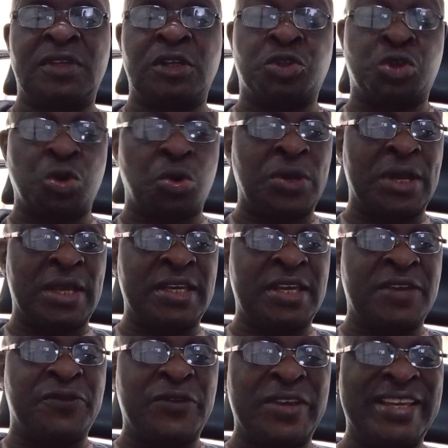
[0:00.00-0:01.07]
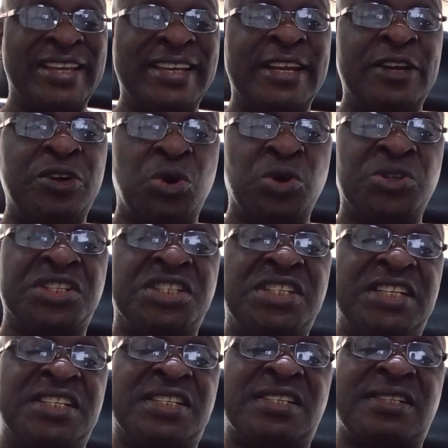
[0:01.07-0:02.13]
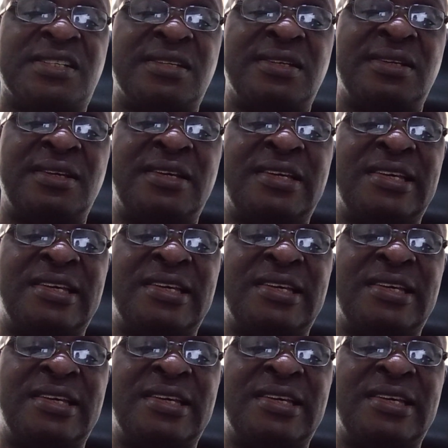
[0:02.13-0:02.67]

So if Ngine knows this,